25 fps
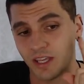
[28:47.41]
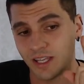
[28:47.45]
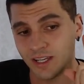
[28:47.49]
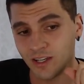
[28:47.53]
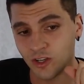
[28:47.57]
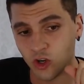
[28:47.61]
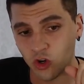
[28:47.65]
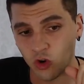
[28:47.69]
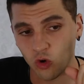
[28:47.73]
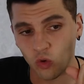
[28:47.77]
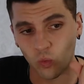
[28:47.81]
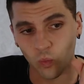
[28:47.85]

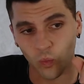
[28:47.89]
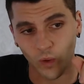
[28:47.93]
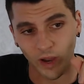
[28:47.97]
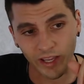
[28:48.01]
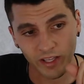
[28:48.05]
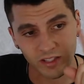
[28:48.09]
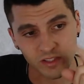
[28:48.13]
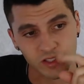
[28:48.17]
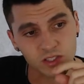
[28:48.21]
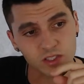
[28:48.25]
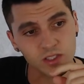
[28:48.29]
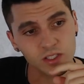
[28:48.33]
in
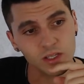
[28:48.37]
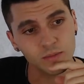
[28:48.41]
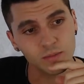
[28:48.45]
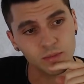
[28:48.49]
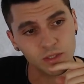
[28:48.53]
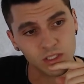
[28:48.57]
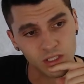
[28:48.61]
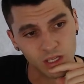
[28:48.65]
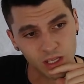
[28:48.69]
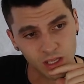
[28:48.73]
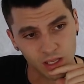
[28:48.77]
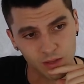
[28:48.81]
quite
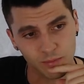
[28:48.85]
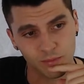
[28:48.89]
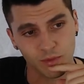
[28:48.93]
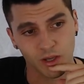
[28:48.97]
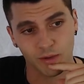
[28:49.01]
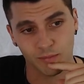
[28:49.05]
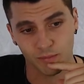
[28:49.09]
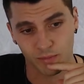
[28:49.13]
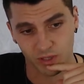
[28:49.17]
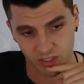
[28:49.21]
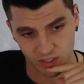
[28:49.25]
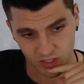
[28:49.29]
some time,
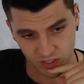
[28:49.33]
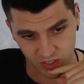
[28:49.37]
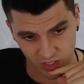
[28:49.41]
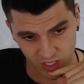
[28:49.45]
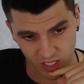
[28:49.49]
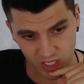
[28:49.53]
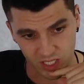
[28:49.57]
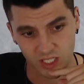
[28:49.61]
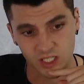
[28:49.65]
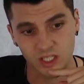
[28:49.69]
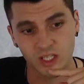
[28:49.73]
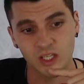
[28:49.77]
I must
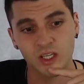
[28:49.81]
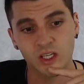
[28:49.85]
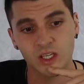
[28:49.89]
say.